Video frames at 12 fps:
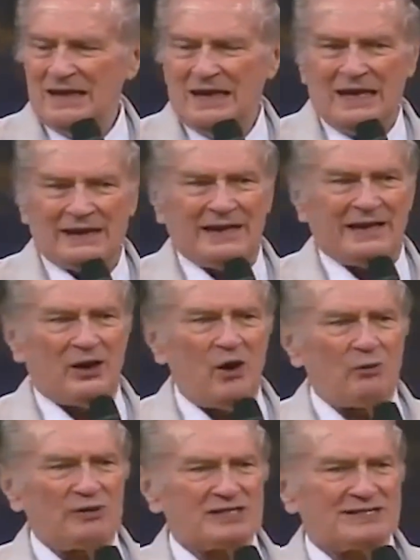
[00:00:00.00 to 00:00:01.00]
And he'd
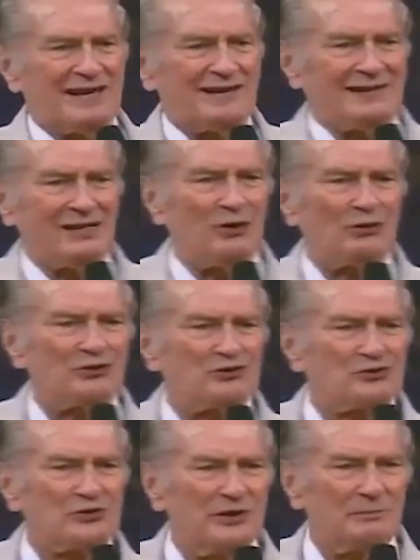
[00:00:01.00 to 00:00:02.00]
always take you on a
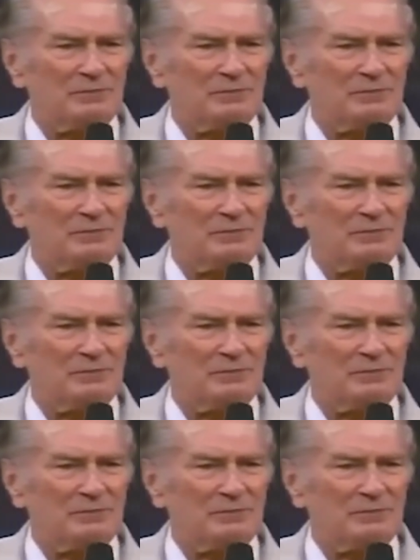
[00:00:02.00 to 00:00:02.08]
trip.